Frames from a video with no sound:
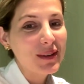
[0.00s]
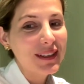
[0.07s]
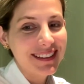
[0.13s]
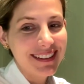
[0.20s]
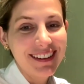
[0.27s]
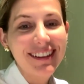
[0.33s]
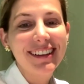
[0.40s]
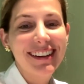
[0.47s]

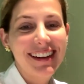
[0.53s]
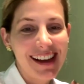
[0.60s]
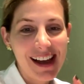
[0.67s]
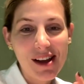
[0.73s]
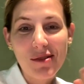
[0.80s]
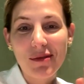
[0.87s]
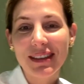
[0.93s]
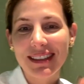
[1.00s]
was
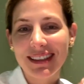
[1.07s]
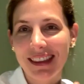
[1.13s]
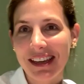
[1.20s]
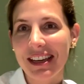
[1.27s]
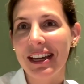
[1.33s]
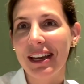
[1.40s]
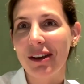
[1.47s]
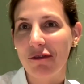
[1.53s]
I was
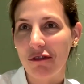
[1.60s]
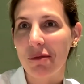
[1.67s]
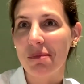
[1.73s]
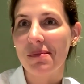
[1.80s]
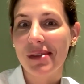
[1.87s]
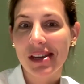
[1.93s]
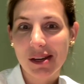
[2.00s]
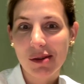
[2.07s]
thinking for
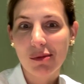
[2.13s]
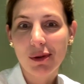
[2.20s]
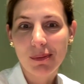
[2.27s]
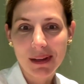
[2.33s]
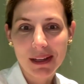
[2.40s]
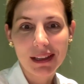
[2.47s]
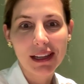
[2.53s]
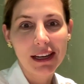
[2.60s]
me it
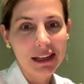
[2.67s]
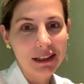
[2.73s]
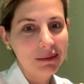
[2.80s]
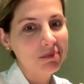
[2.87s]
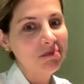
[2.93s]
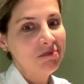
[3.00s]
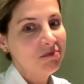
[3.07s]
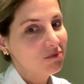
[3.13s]
would be
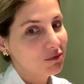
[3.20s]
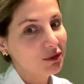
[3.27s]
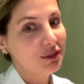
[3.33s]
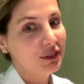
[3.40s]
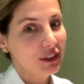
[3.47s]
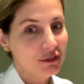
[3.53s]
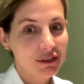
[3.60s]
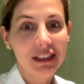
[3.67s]
like
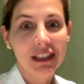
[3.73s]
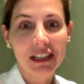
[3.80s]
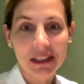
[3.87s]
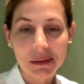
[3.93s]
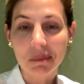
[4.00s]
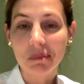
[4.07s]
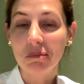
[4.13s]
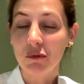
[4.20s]

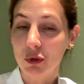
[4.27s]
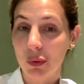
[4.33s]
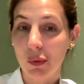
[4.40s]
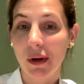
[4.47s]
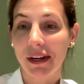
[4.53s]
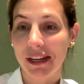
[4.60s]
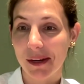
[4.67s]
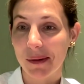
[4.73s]
15,
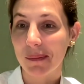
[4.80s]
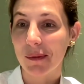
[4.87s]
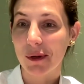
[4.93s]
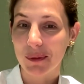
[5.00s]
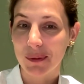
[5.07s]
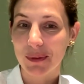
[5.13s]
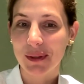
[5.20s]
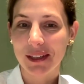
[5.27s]
20 at
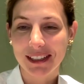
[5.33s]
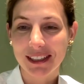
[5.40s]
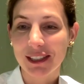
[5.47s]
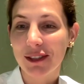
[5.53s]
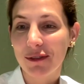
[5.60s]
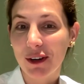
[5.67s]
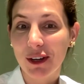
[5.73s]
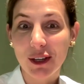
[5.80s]
most. And
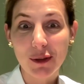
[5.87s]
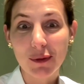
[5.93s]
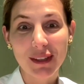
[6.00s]
it's funny